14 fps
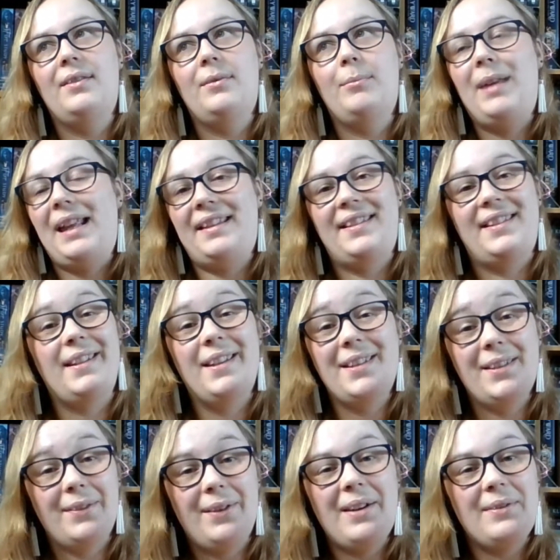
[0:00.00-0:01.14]
myths
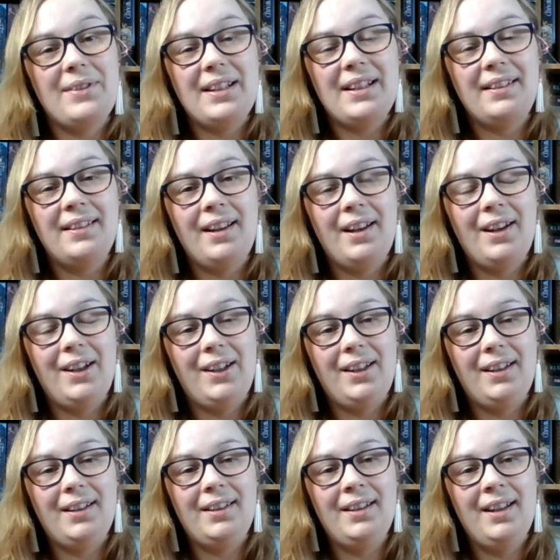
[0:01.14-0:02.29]
surrounding
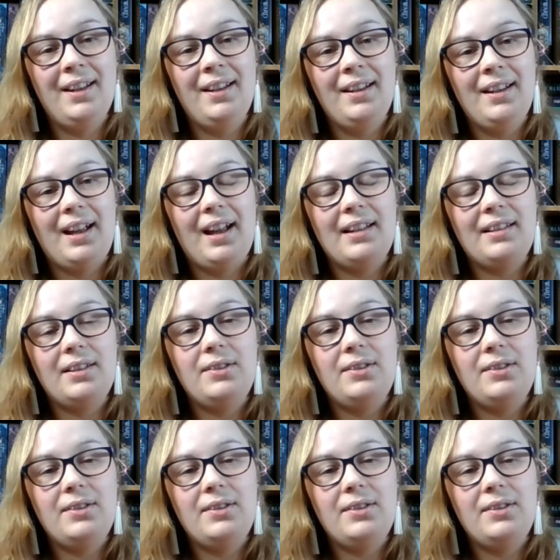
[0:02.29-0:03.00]
her. And I